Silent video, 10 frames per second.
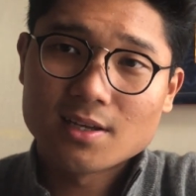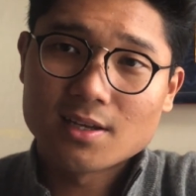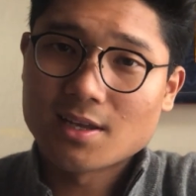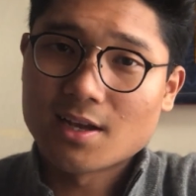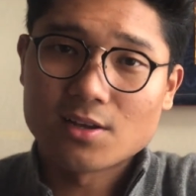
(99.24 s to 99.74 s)

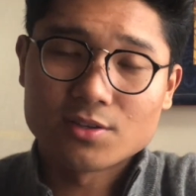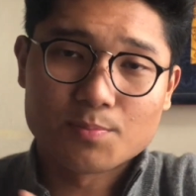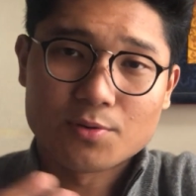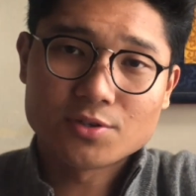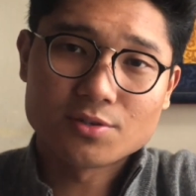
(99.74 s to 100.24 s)
yeah, on a
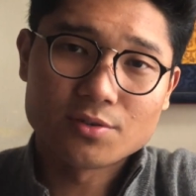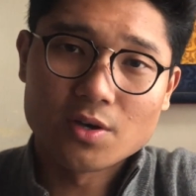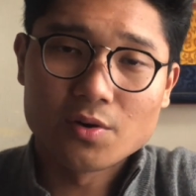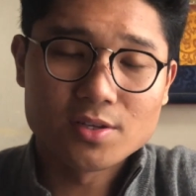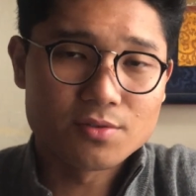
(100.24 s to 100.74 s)
personal
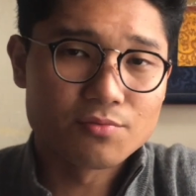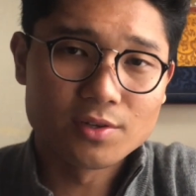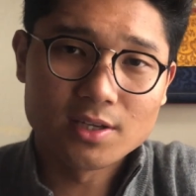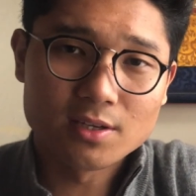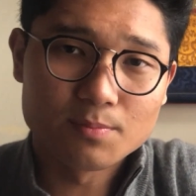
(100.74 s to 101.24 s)
note, it's a
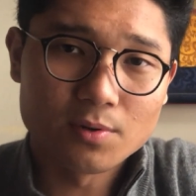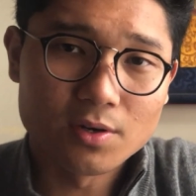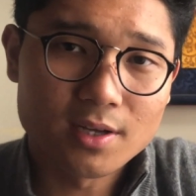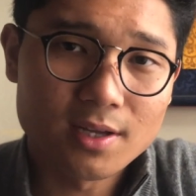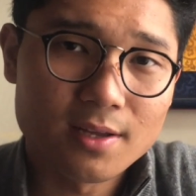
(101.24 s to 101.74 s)
really good
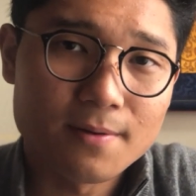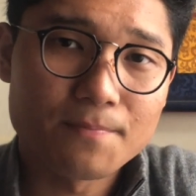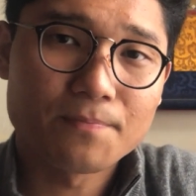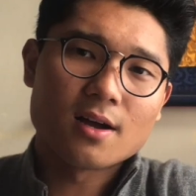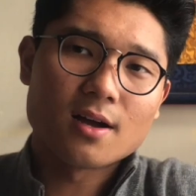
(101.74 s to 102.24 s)
book.
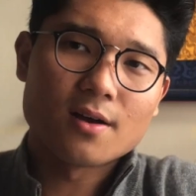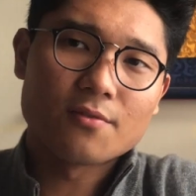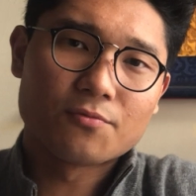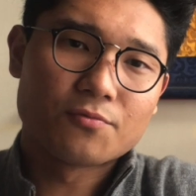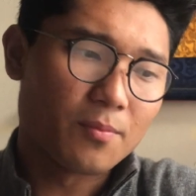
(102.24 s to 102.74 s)

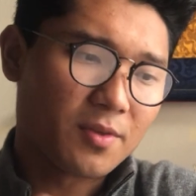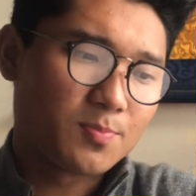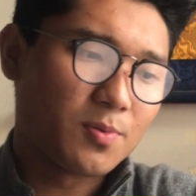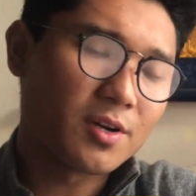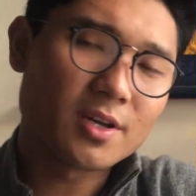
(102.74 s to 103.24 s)
From this
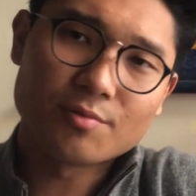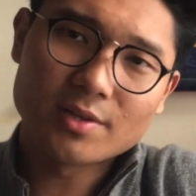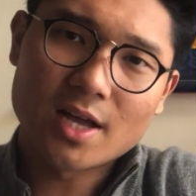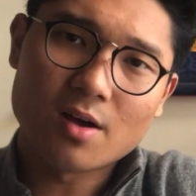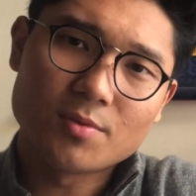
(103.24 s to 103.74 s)
book, it
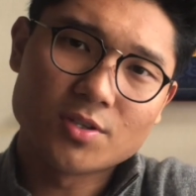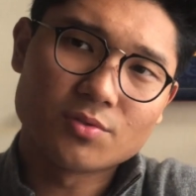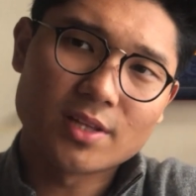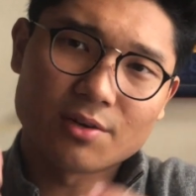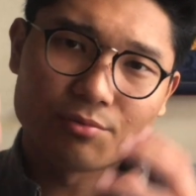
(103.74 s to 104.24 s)
really helped me
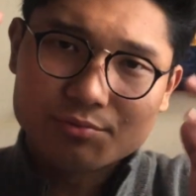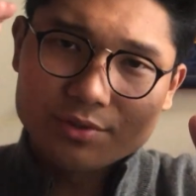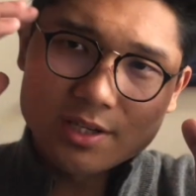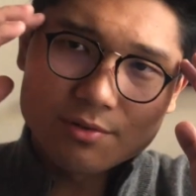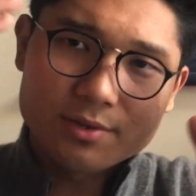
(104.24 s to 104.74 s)
to
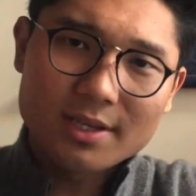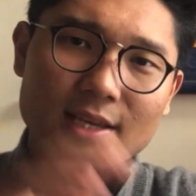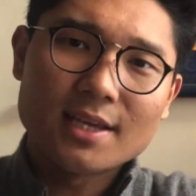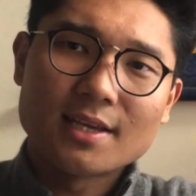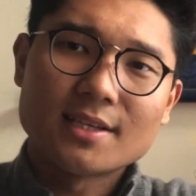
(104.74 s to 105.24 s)
really
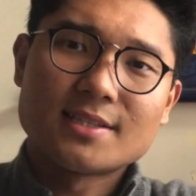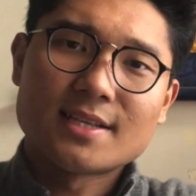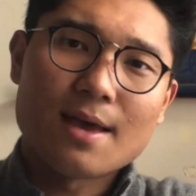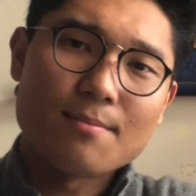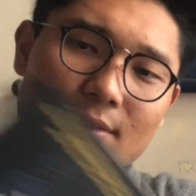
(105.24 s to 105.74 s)

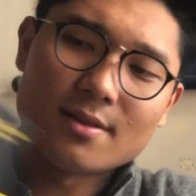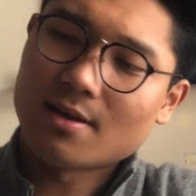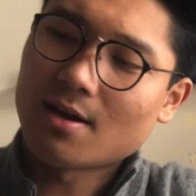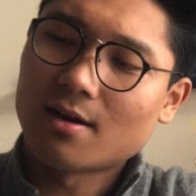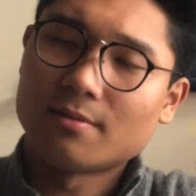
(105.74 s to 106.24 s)
re-examine
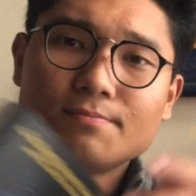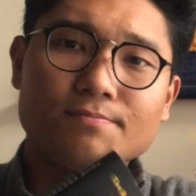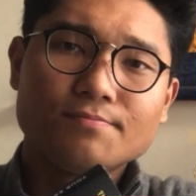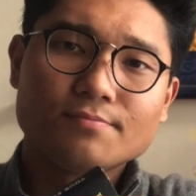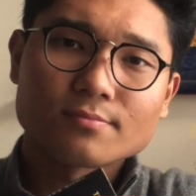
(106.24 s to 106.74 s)

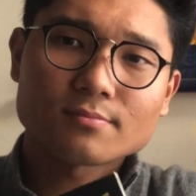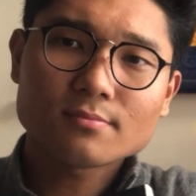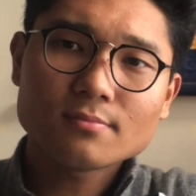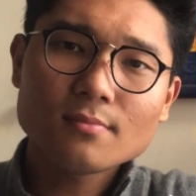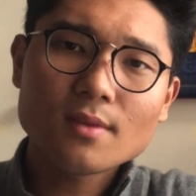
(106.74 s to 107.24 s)

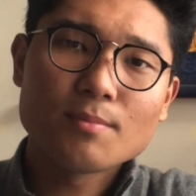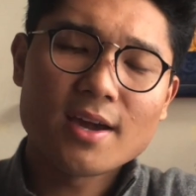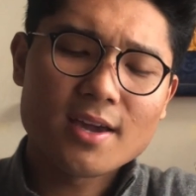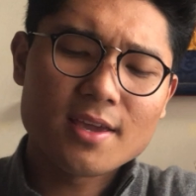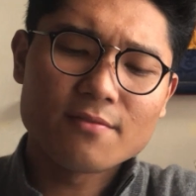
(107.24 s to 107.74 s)

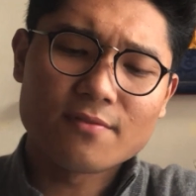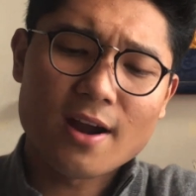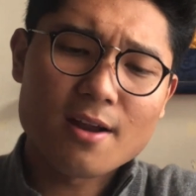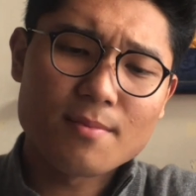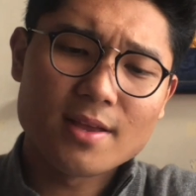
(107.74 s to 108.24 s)
my
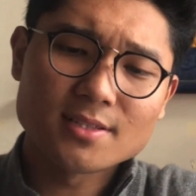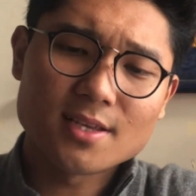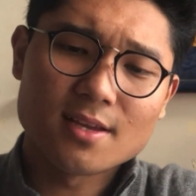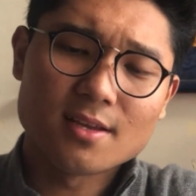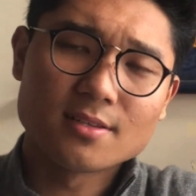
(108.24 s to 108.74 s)
environment
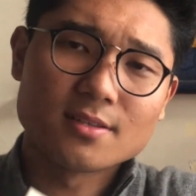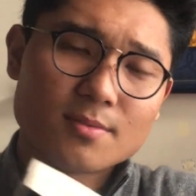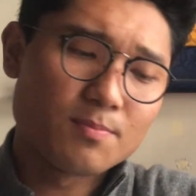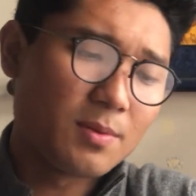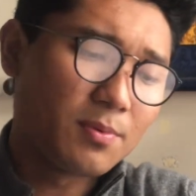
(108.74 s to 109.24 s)
and
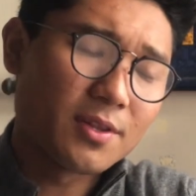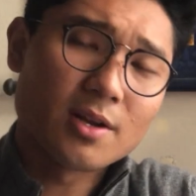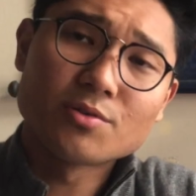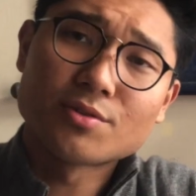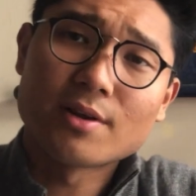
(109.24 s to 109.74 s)
the people that
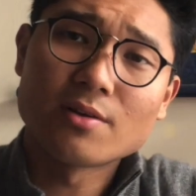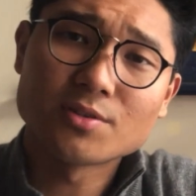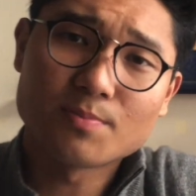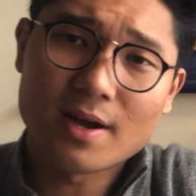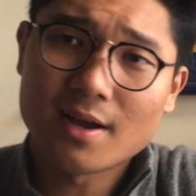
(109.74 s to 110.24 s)
I was
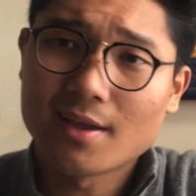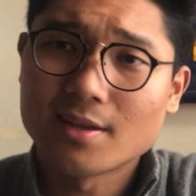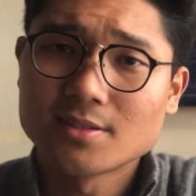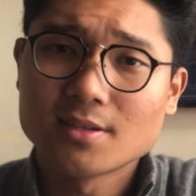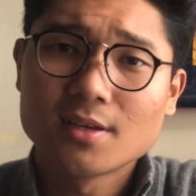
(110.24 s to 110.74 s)
surrounded by,
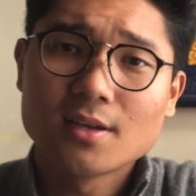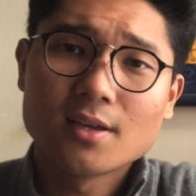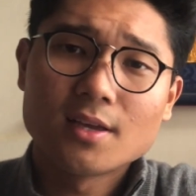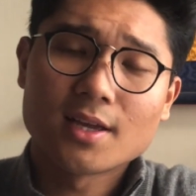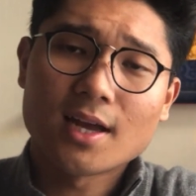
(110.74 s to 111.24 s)
and
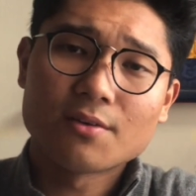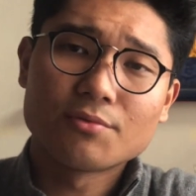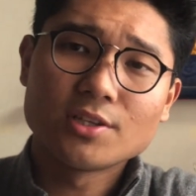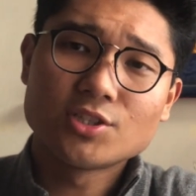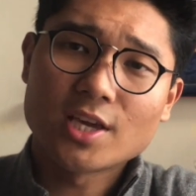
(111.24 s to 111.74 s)
it kind of
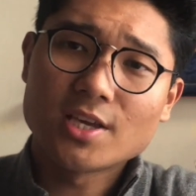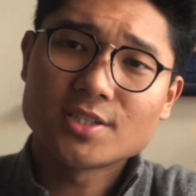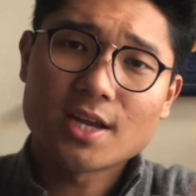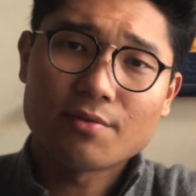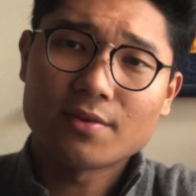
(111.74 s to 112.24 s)
really
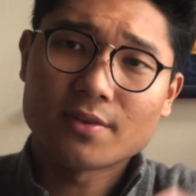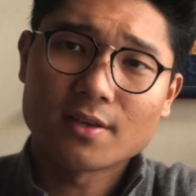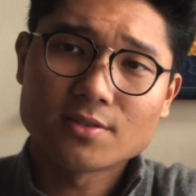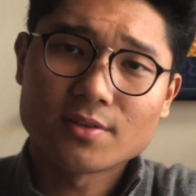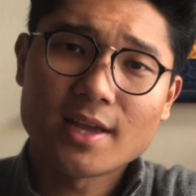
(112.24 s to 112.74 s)
changed
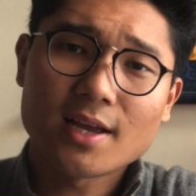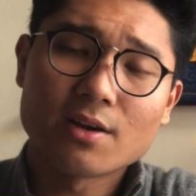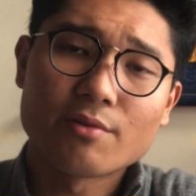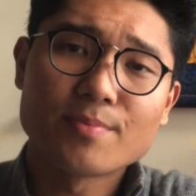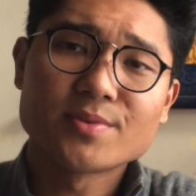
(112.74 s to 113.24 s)
everything. So that
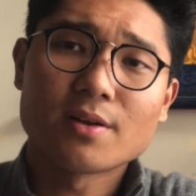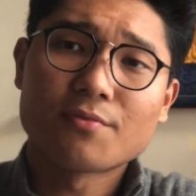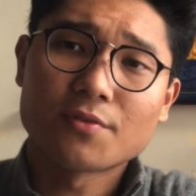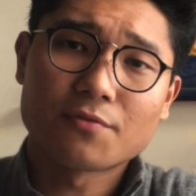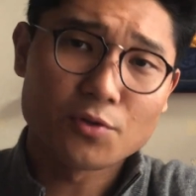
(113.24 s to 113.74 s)
kind of wraps it up
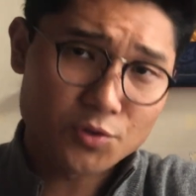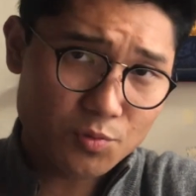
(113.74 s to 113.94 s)
for the first